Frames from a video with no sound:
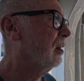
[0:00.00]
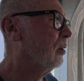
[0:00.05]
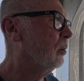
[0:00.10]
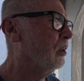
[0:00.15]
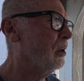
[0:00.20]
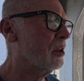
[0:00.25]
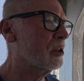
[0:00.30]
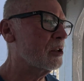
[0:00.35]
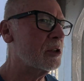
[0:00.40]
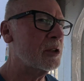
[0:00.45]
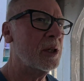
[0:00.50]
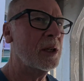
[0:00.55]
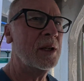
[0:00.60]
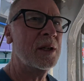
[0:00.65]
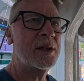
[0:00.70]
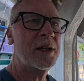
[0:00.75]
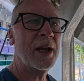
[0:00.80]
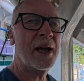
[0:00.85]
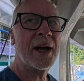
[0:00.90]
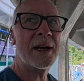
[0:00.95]
We are still
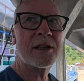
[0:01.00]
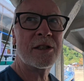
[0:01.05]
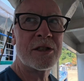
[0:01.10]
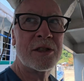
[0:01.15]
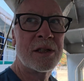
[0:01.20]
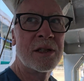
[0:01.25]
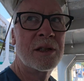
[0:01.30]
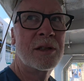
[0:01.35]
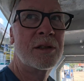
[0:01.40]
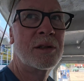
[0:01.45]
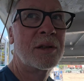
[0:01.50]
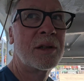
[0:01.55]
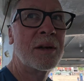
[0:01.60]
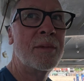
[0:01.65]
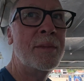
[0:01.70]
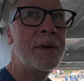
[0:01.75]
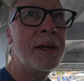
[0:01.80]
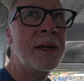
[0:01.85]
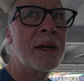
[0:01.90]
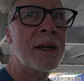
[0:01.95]
attached to
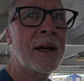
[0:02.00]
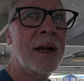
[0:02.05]
Camiguin